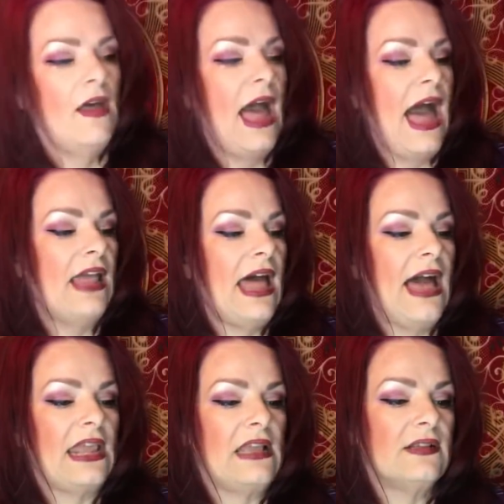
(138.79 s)

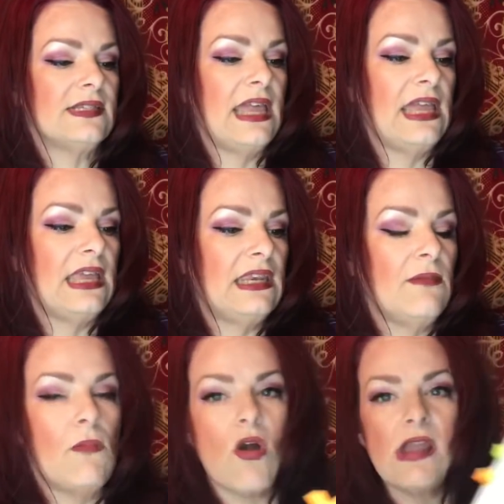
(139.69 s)
highlightings
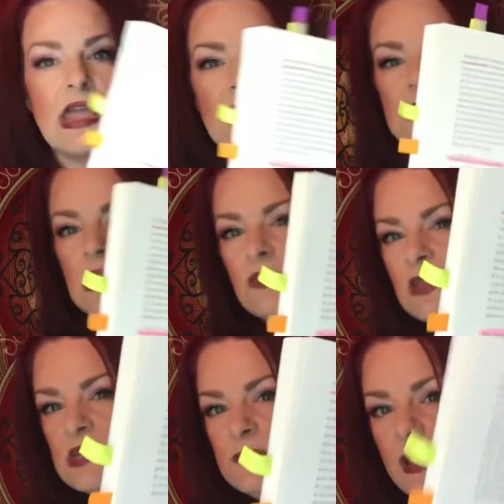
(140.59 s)
and markings in this,